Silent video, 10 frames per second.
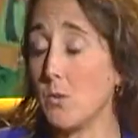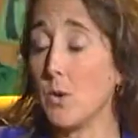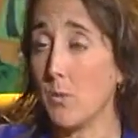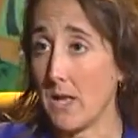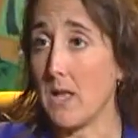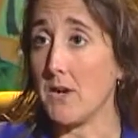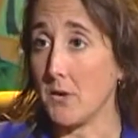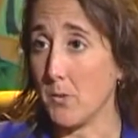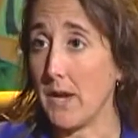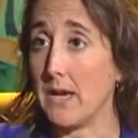i I know we're well on
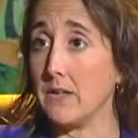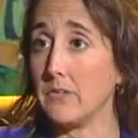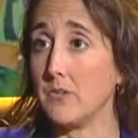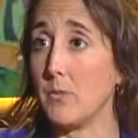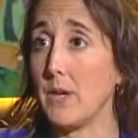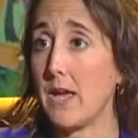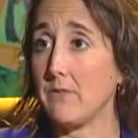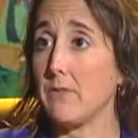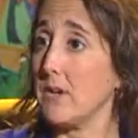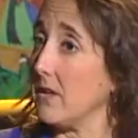our way. So we
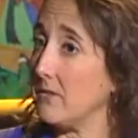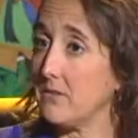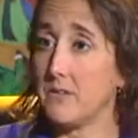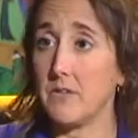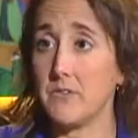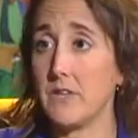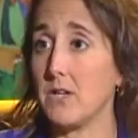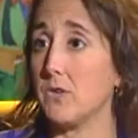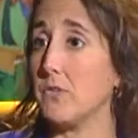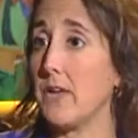have uh, City of
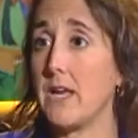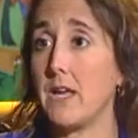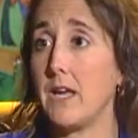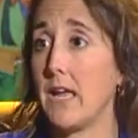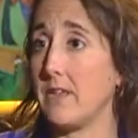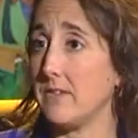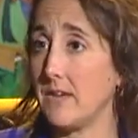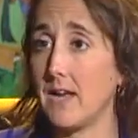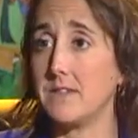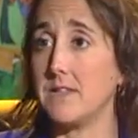San Jose has
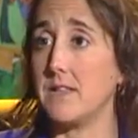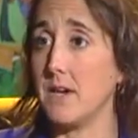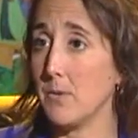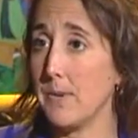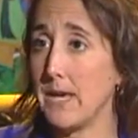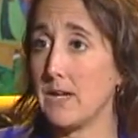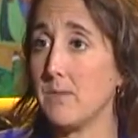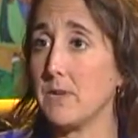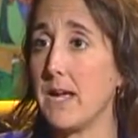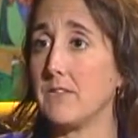enacted their ban
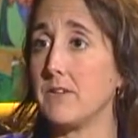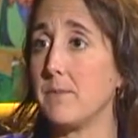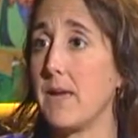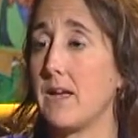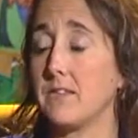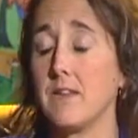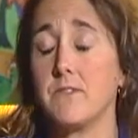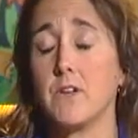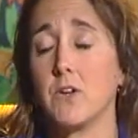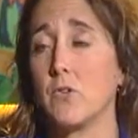on plastic bags.
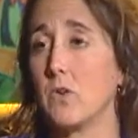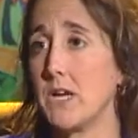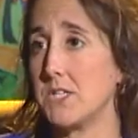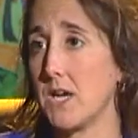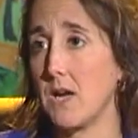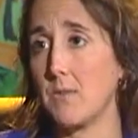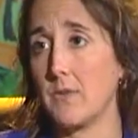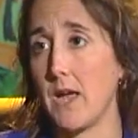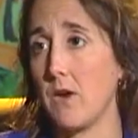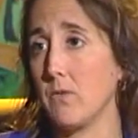They've done a great job
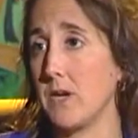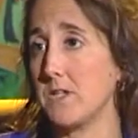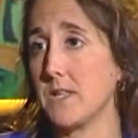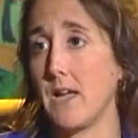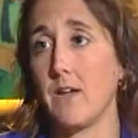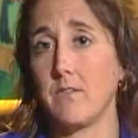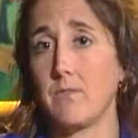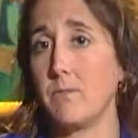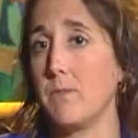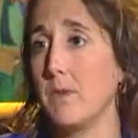with outreach. They have
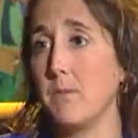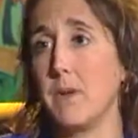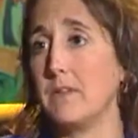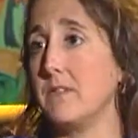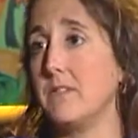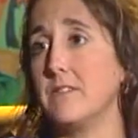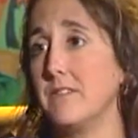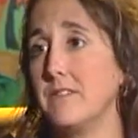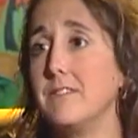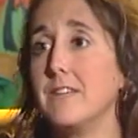the buses
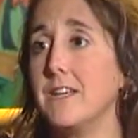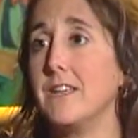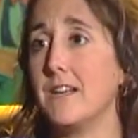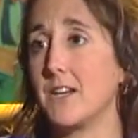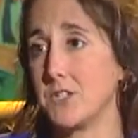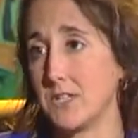in the city that